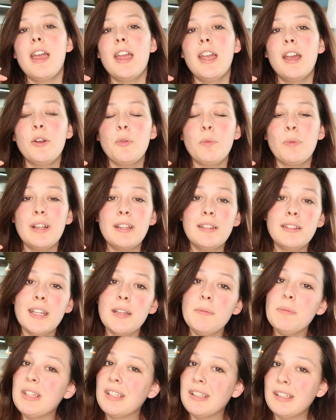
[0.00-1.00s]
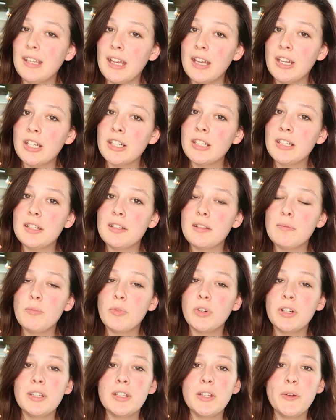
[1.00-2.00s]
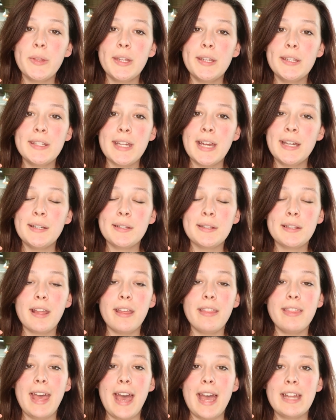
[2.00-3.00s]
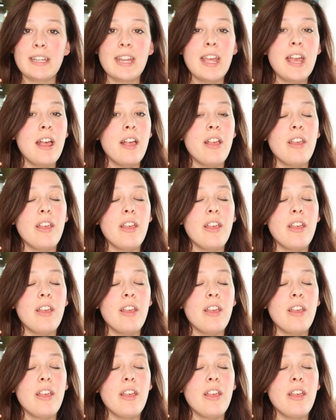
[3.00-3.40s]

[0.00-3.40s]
and when I say beginner it's more so in the sense that